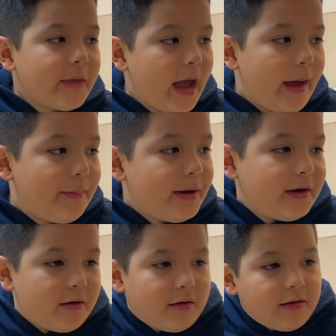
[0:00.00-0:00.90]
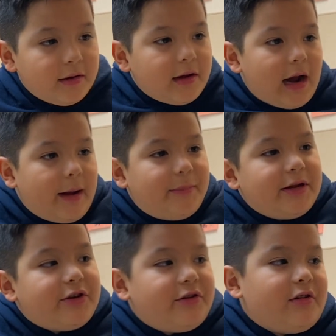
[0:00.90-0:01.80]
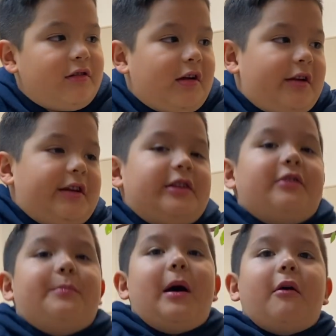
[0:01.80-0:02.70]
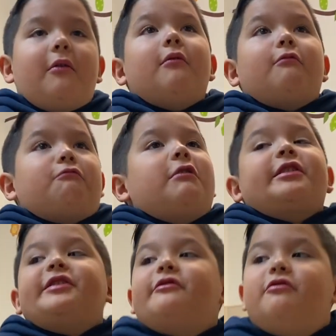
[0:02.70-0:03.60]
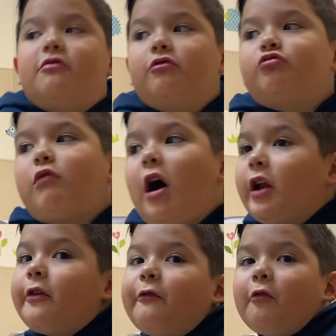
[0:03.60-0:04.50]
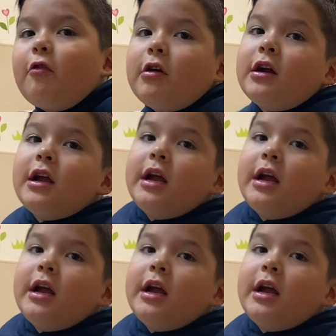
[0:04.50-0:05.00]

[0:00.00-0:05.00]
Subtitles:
I've been learning about what do you use water for.